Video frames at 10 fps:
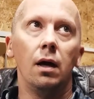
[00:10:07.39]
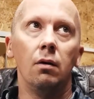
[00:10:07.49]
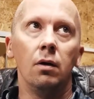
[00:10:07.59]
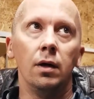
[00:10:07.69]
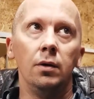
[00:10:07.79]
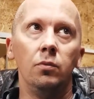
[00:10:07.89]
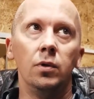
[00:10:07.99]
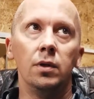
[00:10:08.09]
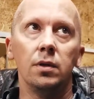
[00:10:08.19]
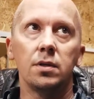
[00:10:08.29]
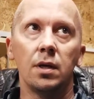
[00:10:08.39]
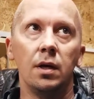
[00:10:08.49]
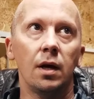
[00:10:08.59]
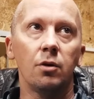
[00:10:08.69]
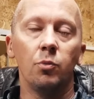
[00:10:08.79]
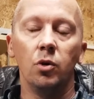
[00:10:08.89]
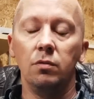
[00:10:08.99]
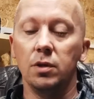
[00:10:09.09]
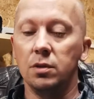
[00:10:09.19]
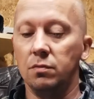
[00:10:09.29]
I wouldn't say
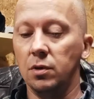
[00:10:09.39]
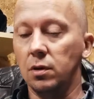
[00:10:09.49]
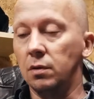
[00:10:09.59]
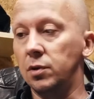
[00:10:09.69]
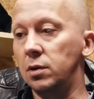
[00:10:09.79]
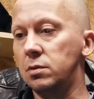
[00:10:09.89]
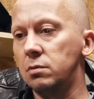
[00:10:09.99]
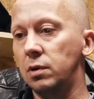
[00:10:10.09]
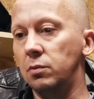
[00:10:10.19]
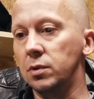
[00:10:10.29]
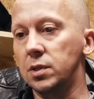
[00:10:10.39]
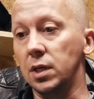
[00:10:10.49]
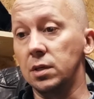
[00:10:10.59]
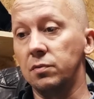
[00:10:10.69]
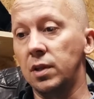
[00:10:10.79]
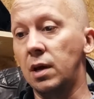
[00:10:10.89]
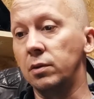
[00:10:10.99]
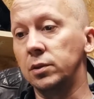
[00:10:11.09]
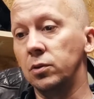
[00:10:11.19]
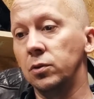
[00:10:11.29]
Akrapovic have used 316 for their
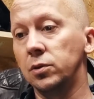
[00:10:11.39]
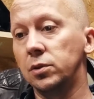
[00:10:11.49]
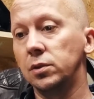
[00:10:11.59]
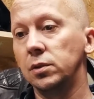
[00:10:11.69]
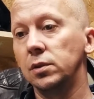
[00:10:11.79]
exhaust,